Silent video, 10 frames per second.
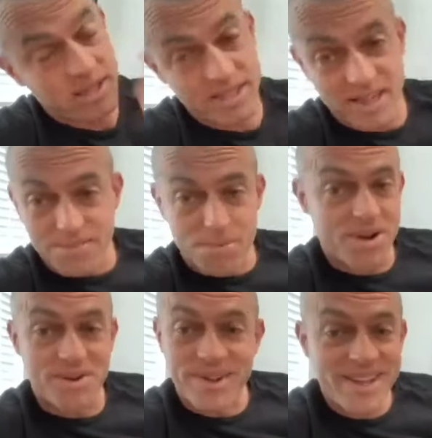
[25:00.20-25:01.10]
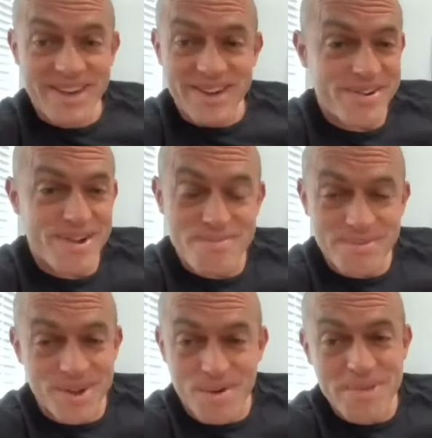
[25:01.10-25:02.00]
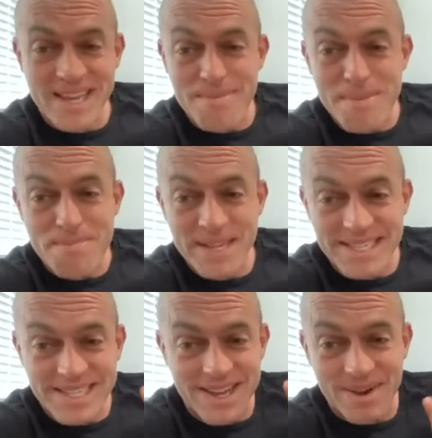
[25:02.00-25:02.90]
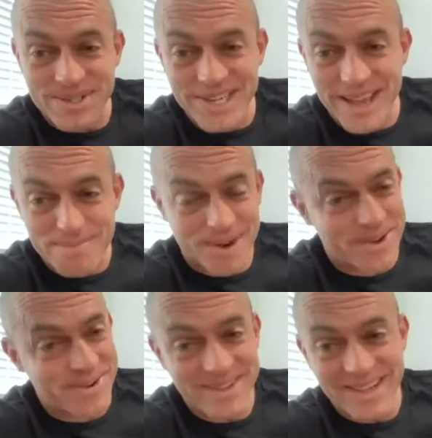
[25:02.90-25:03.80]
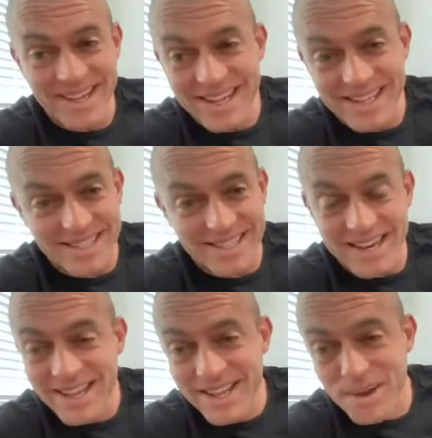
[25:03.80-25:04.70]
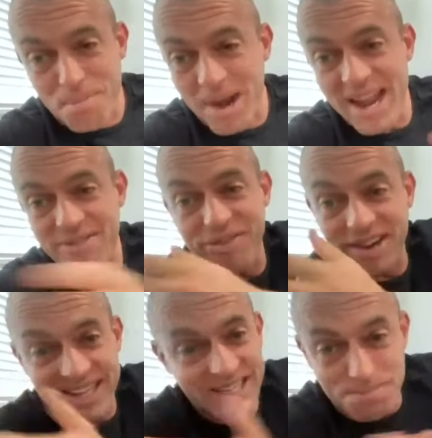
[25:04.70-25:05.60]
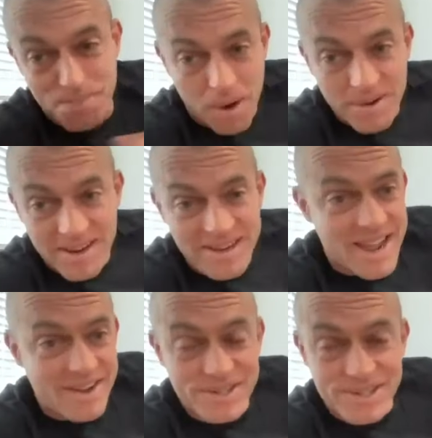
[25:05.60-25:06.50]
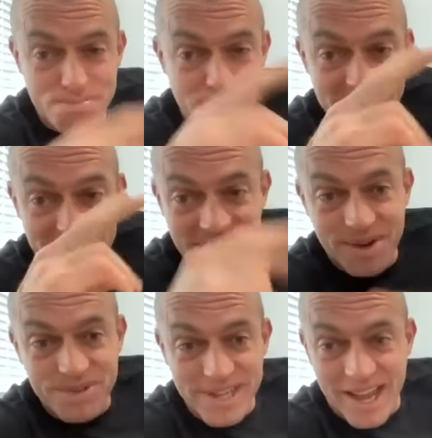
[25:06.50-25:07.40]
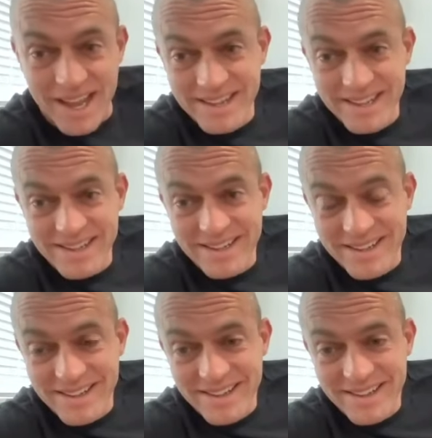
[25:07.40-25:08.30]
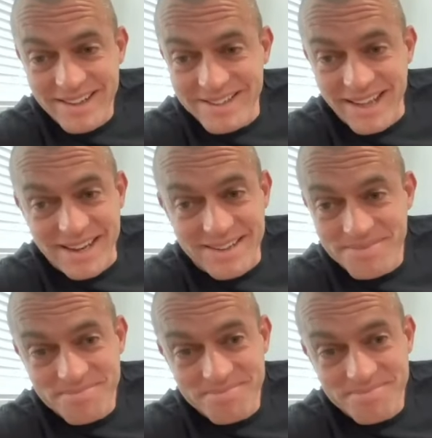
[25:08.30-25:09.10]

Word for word: He's like, bro, don't come, don't become a business coach yet, bro. Cause then your brand fucking gets burnt and now you're just business coach guy. He's like,